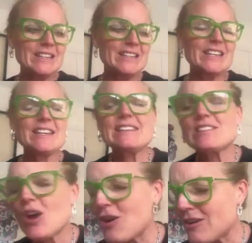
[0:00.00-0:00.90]
And it
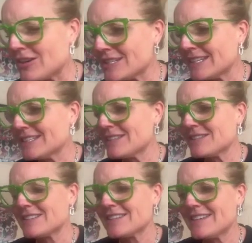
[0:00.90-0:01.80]
is hard.
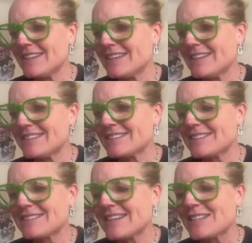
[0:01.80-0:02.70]
It's
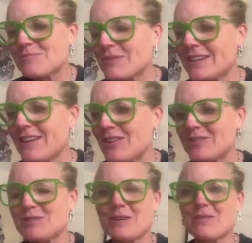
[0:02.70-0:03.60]
desperately
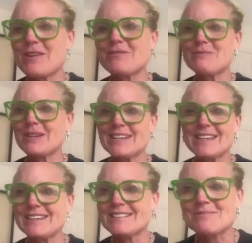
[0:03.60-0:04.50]
hard to be away from my
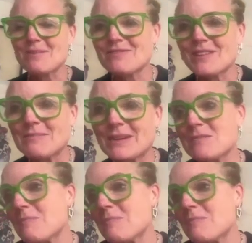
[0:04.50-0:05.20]
kids and my family,